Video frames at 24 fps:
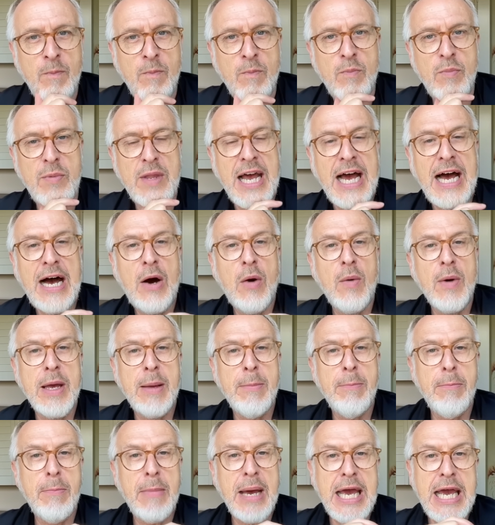Now, it
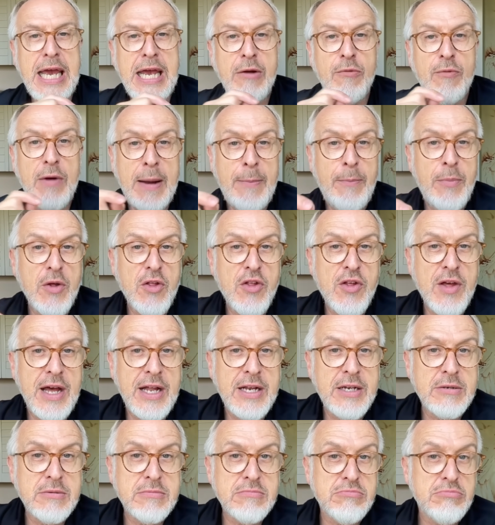may
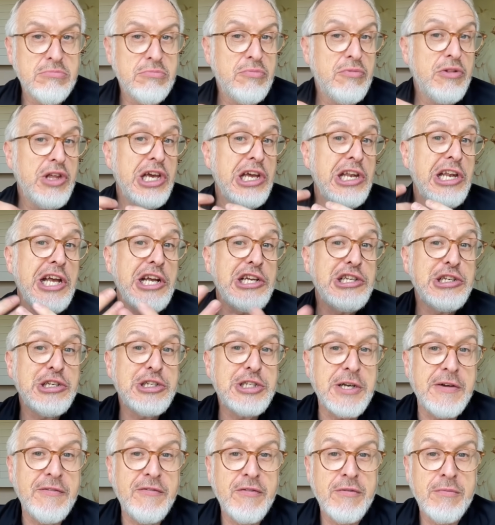represent the
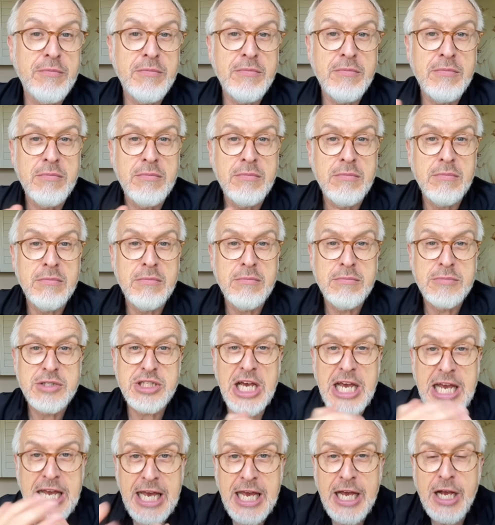initiative,
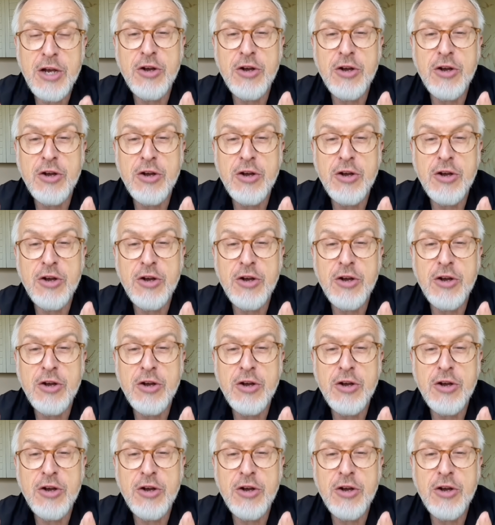taking